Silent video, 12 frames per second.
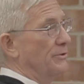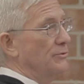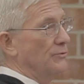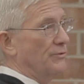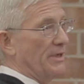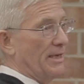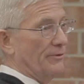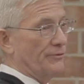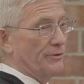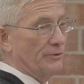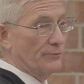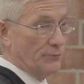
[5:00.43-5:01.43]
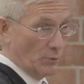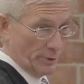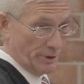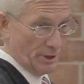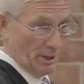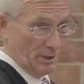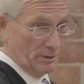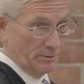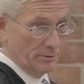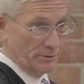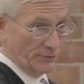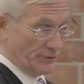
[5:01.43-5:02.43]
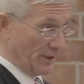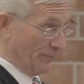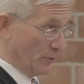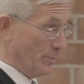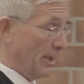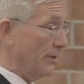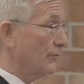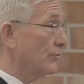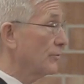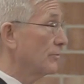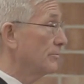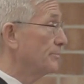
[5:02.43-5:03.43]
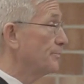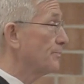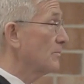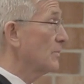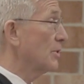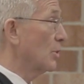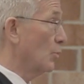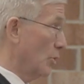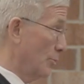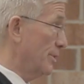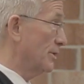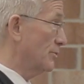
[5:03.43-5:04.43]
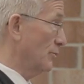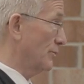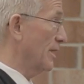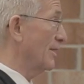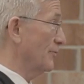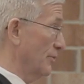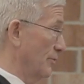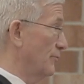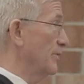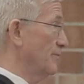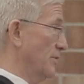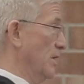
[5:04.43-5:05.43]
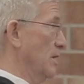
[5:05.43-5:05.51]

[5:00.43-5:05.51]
the 2014 Safe Space. There will be a 2015.